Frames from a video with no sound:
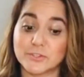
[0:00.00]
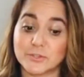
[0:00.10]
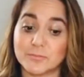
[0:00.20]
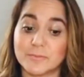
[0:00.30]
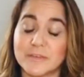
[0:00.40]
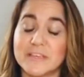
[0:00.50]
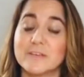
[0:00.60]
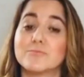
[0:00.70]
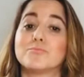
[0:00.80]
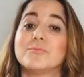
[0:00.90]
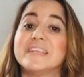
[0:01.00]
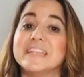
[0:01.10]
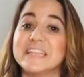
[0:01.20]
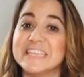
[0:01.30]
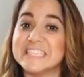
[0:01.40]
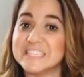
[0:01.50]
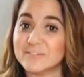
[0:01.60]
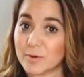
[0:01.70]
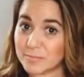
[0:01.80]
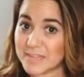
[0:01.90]
to be released
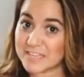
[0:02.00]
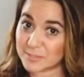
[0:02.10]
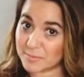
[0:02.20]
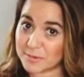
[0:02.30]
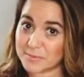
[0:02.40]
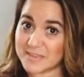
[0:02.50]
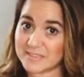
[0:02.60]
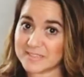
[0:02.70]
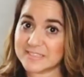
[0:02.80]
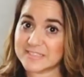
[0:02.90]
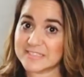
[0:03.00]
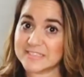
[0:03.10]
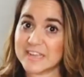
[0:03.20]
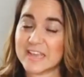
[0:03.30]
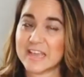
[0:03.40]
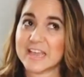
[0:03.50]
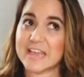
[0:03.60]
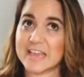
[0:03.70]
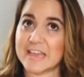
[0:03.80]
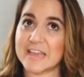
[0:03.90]
from the experience
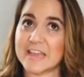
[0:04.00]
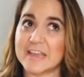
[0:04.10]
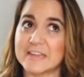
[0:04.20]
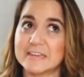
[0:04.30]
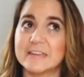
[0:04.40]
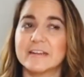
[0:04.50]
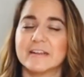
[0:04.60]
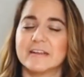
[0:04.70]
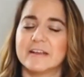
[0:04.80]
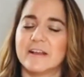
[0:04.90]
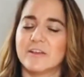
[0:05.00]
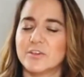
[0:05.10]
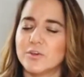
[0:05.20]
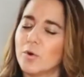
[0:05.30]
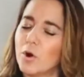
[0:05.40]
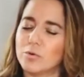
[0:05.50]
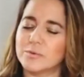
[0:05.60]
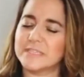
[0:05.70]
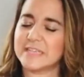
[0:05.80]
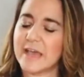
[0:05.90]
and you
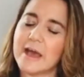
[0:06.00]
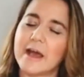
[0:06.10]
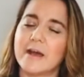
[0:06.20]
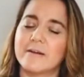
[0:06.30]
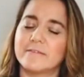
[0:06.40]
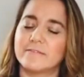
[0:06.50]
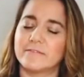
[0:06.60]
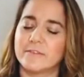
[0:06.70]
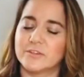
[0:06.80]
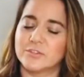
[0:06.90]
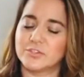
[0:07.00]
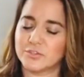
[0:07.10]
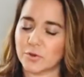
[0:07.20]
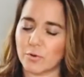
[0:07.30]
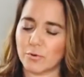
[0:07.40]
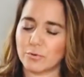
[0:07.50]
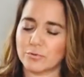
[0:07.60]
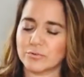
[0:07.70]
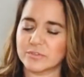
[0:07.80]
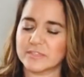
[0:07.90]
always have
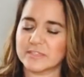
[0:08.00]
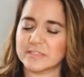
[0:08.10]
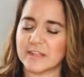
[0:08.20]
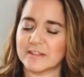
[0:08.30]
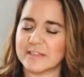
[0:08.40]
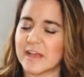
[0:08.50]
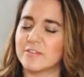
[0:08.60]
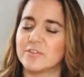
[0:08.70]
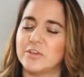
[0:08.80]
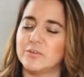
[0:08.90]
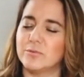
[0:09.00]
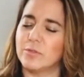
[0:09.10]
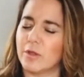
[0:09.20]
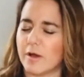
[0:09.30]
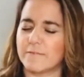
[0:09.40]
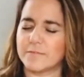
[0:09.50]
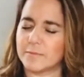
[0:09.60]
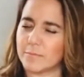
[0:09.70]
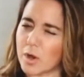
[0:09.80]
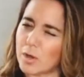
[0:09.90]
souls that you love the
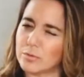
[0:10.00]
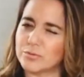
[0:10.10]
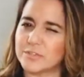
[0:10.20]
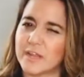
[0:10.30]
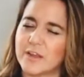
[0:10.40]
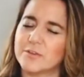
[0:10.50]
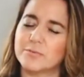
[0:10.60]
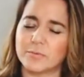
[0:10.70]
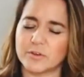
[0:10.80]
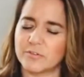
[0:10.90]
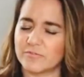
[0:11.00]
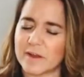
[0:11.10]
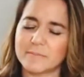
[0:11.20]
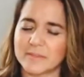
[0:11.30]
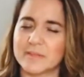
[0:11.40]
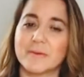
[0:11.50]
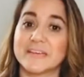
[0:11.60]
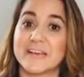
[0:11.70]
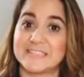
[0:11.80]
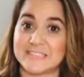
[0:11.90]
most that are your real family my
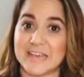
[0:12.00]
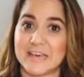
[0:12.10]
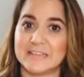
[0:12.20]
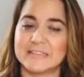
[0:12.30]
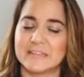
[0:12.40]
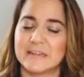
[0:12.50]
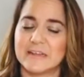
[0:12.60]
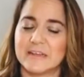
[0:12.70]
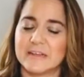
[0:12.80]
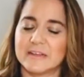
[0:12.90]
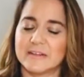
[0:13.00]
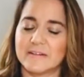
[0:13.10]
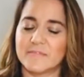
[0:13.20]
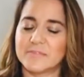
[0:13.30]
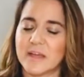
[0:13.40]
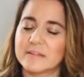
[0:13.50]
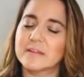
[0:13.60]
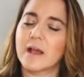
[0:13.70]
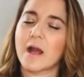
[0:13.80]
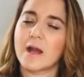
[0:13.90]
god said
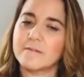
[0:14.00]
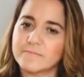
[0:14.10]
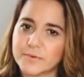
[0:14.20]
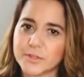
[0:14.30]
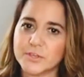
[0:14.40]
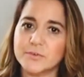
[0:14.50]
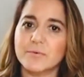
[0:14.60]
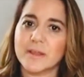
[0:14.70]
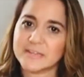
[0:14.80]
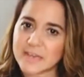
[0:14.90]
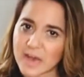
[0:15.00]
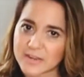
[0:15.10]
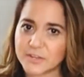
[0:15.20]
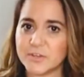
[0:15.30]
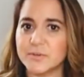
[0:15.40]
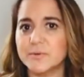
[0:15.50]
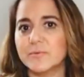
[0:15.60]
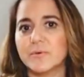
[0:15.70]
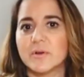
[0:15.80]
that comfort you and guide you